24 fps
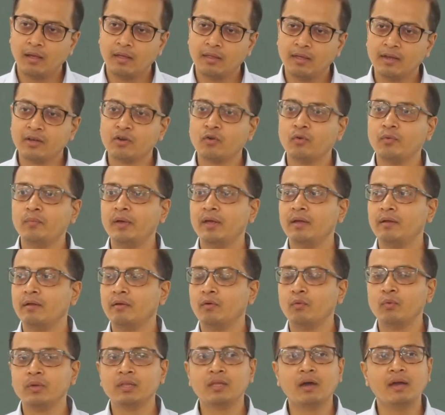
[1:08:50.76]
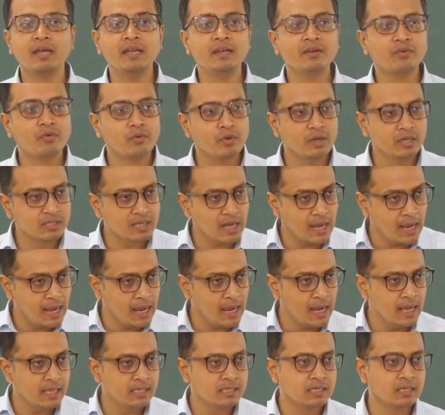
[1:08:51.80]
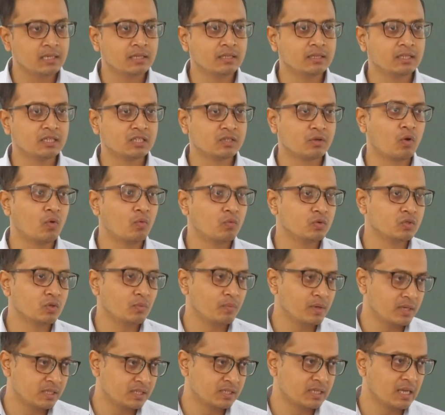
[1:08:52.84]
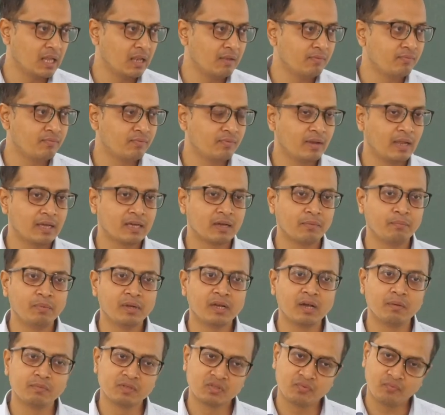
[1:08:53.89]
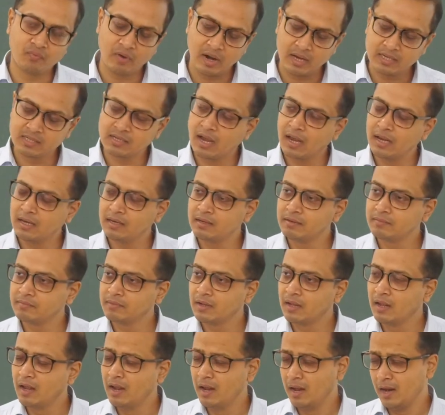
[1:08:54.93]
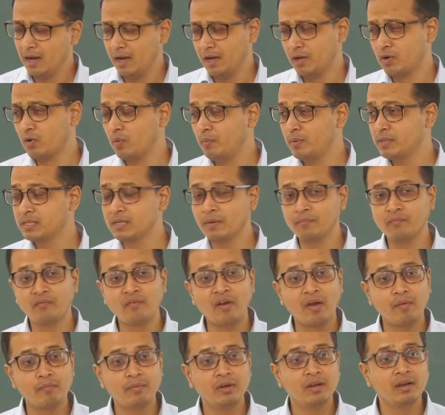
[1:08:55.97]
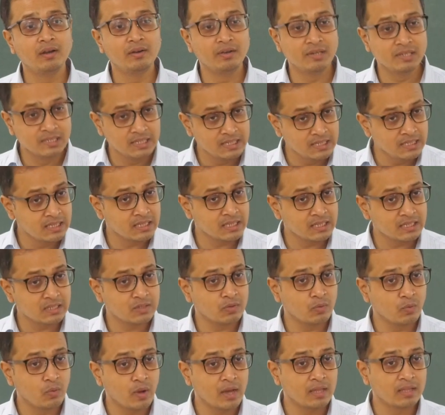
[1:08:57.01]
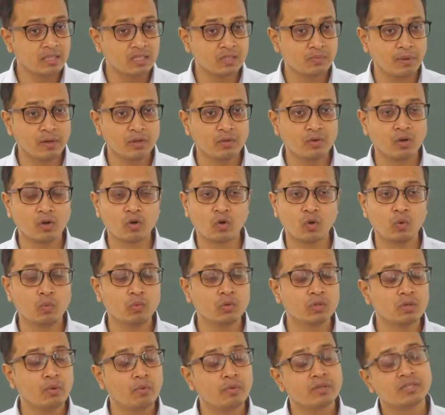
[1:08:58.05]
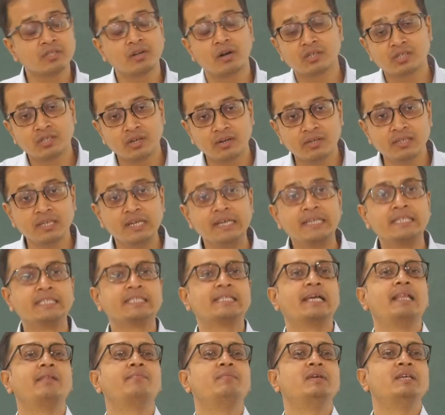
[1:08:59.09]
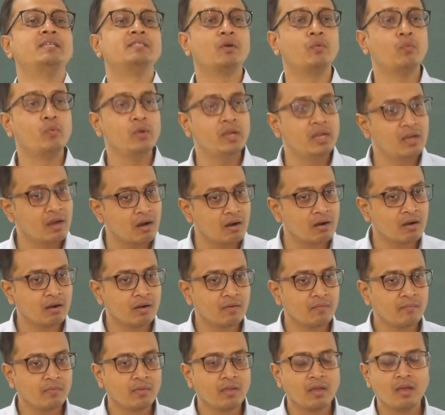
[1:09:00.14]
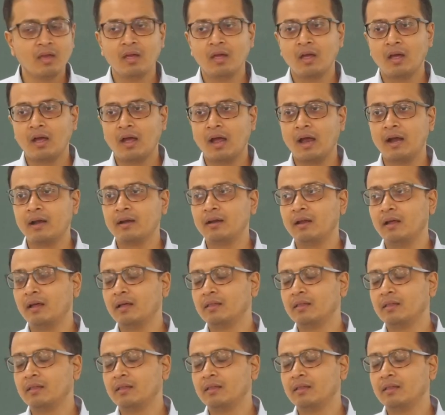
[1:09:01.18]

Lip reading: It could be with the increased age, this chromosome itself like becomes fragile. It could be some familiar diseases where this particular chromosome structure itself is a weaker. And